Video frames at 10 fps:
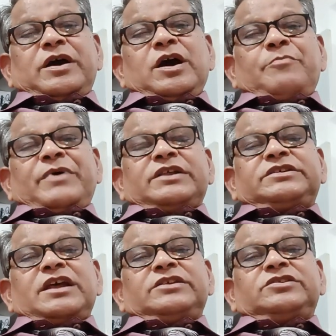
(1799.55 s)

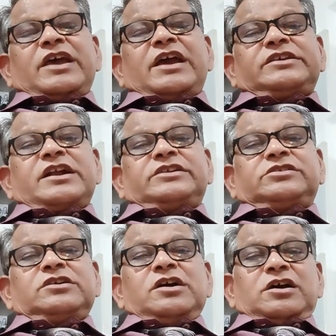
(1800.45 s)
persons, agents,
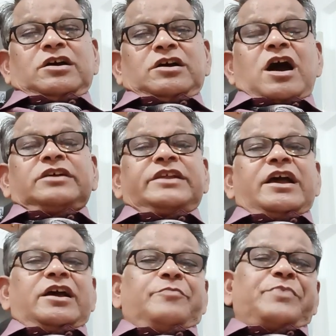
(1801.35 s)

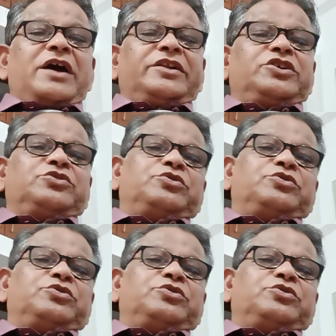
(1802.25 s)
other parties to